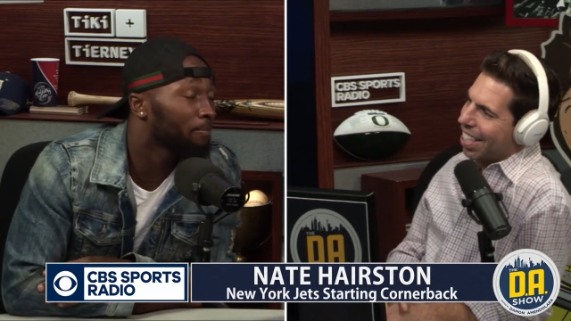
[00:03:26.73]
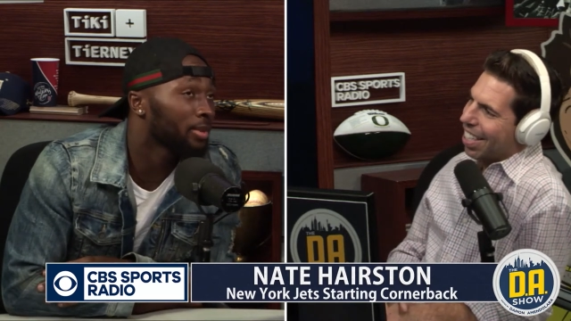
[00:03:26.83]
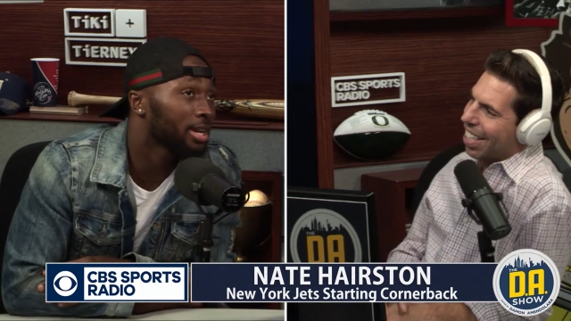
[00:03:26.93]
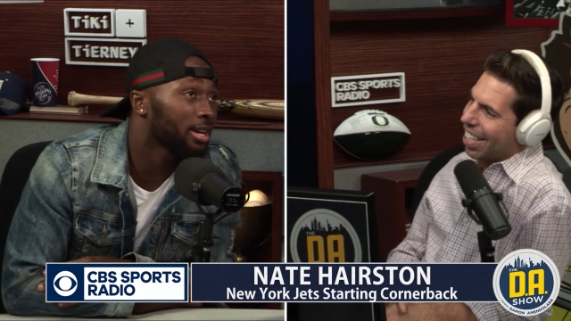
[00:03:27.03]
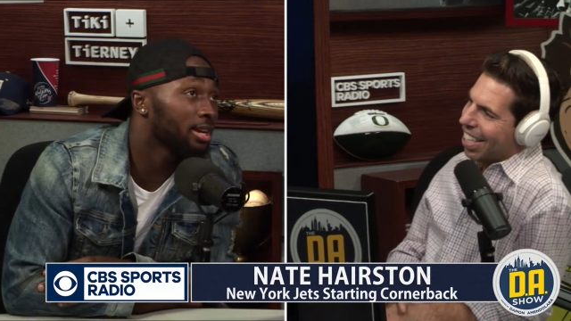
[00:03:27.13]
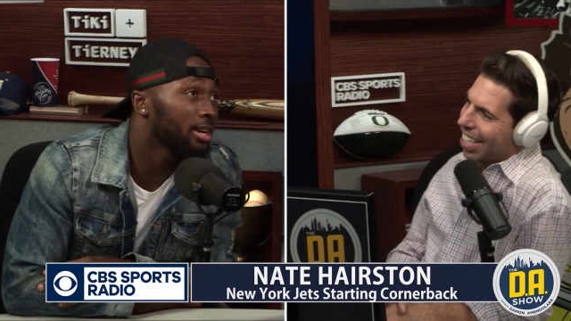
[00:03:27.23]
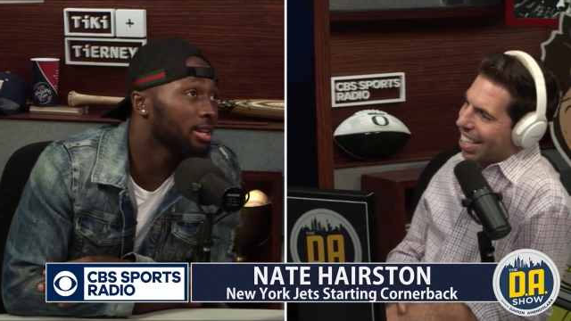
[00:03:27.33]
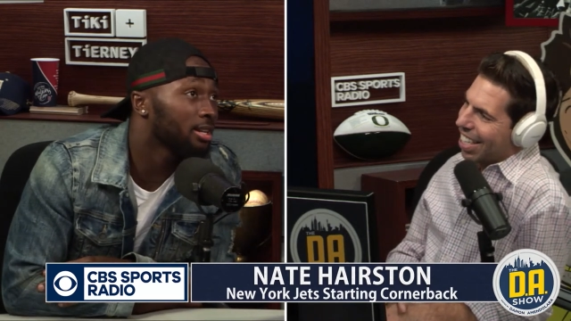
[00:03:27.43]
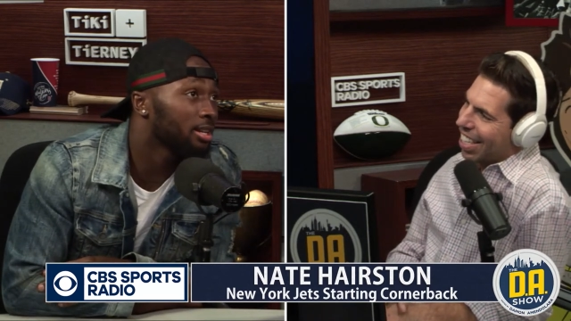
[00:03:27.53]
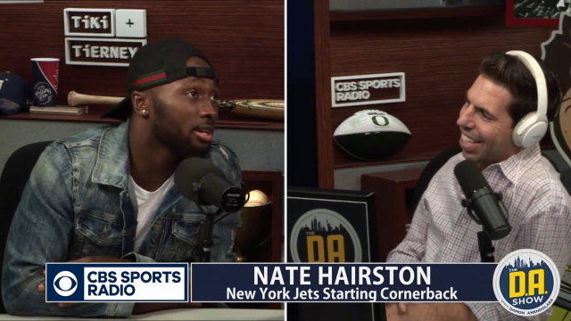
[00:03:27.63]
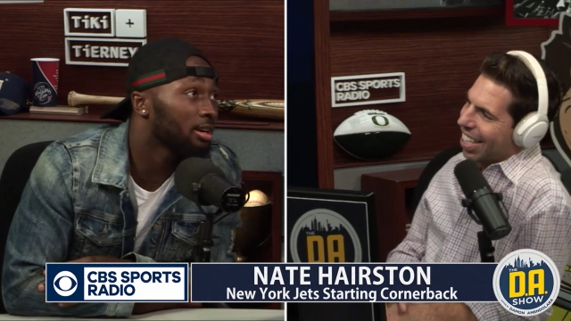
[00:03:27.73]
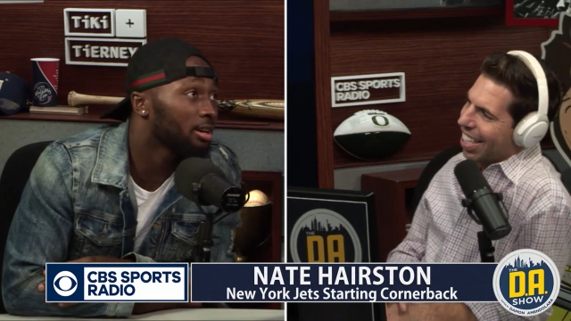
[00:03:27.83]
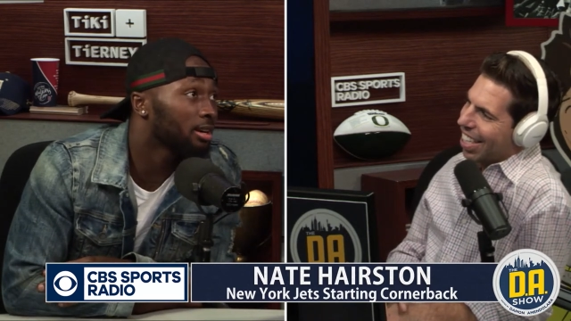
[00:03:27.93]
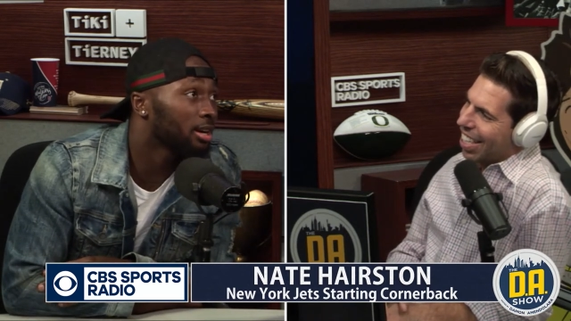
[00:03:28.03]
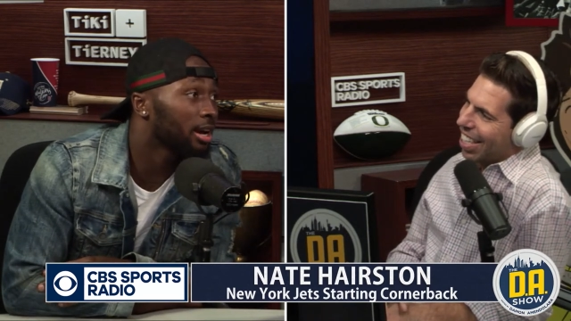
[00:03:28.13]
Speaker 1: In Indy,
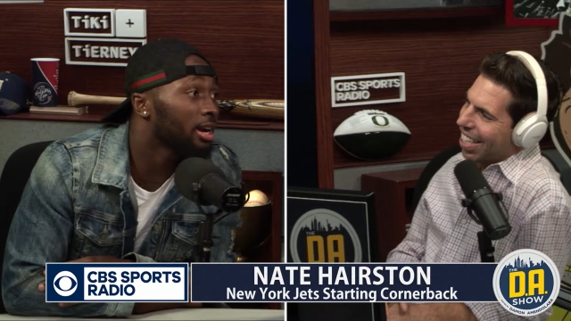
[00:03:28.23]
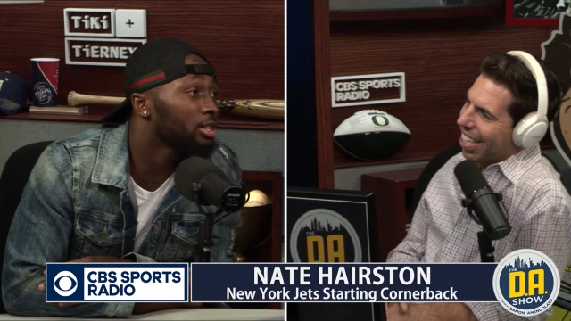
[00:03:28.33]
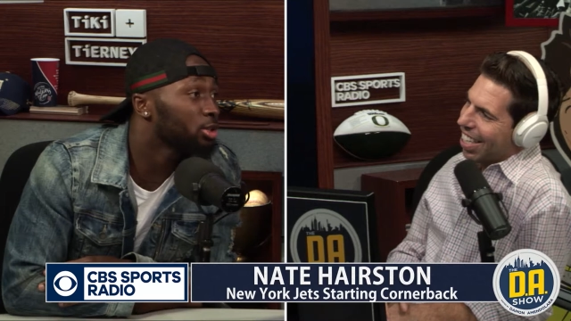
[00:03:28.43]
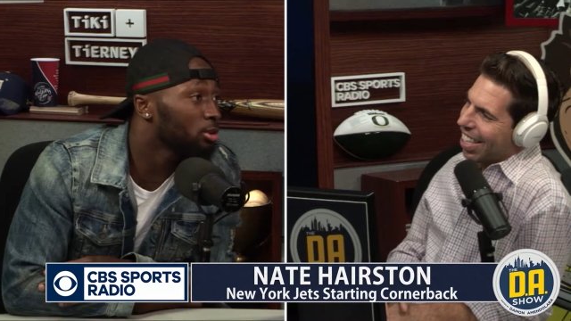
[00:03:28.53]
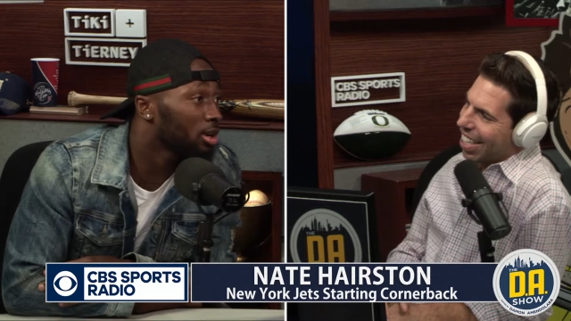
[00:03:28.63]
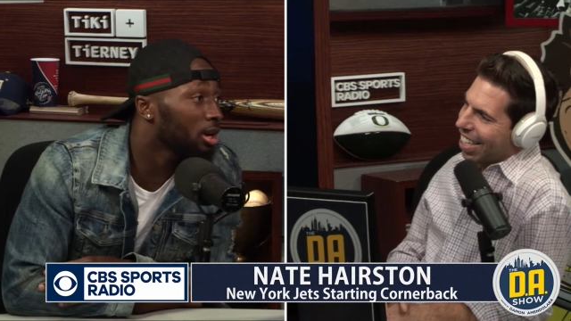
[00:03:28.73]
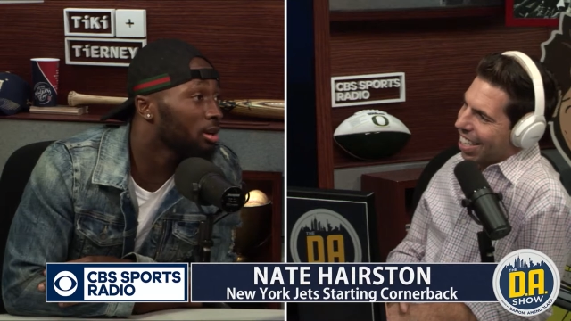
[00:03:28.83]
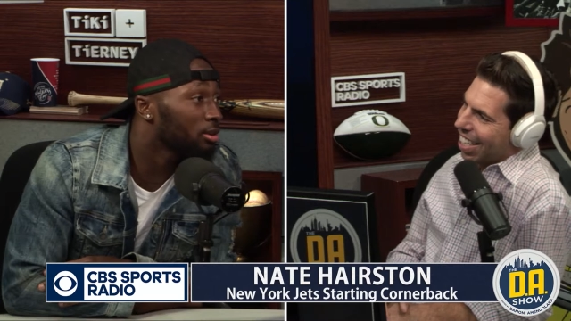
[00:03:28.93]
uh, Andrew Luck,